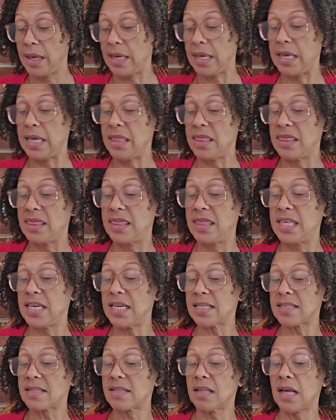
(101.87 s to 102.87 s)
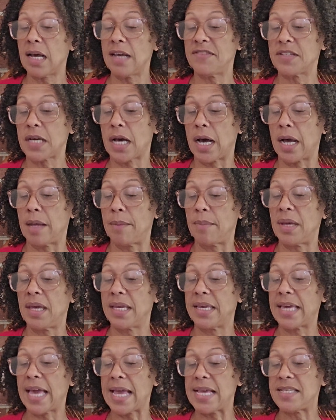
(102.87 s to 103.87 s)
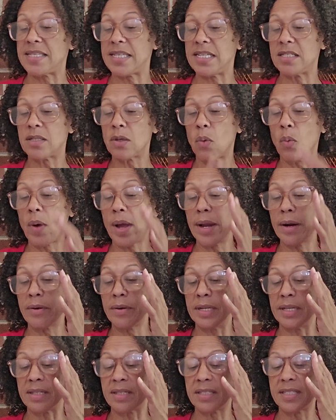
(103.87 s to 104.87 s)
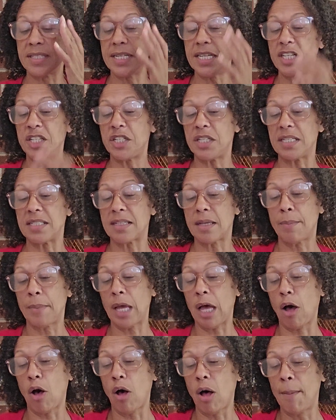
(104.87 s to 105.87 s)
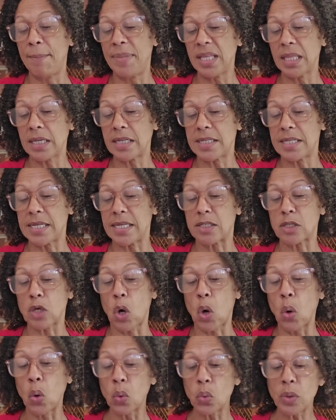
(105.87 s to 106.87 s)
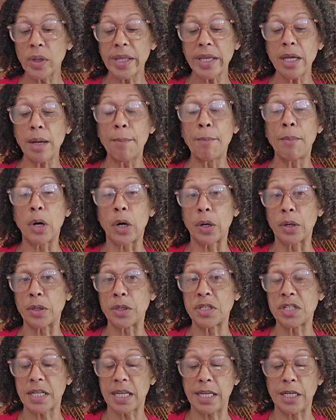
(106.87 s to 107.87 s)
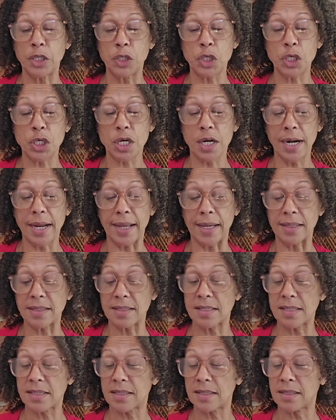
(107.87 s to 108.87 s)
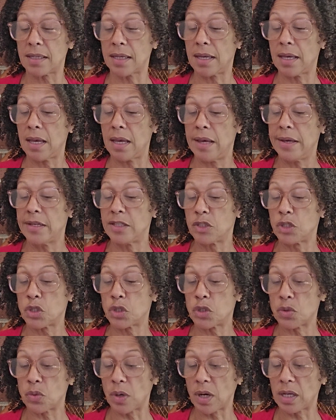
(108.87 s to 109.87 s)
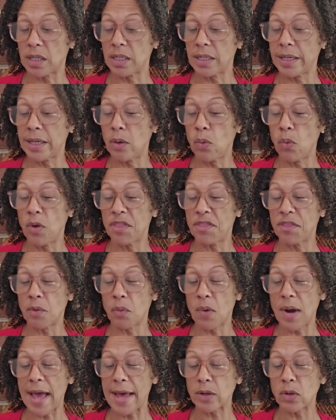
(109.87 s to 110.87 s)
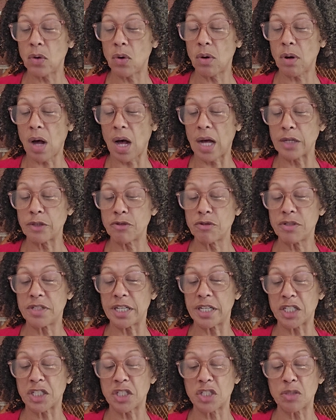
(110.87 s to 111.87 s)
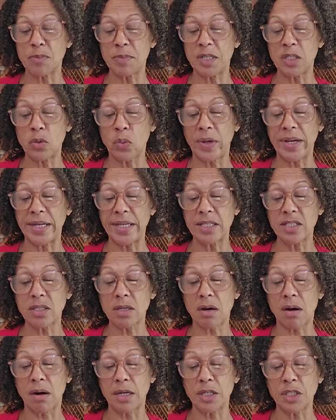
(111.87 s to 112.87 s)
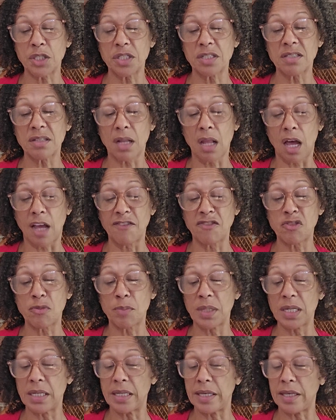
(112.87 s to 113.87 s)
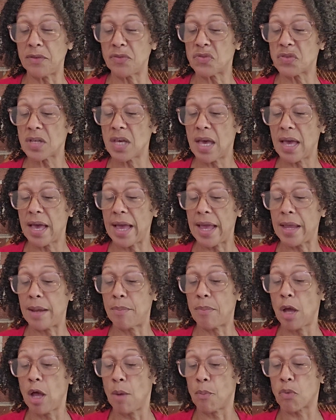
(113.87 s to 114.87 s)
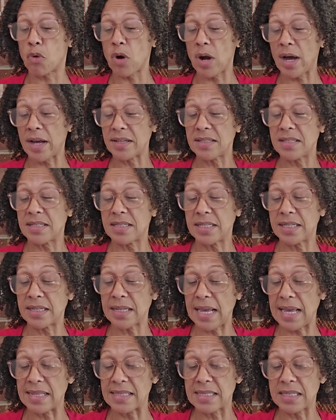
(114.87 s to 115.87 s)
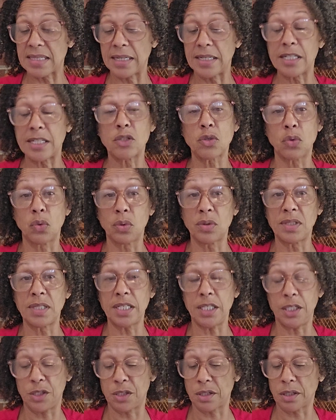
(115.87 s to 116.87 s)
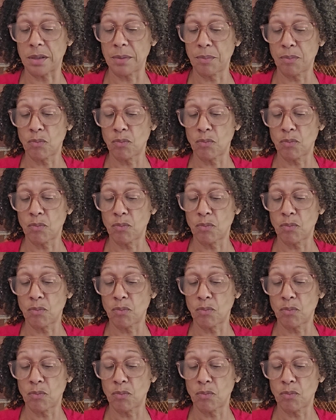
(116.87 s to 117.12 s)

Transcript: In this lifetime, Cayce's awareness, teachings, and abilities only emerged in trance, struggling with the radical contradictions between his conscious life's beliefs, a Protestant and Sunday school teacher,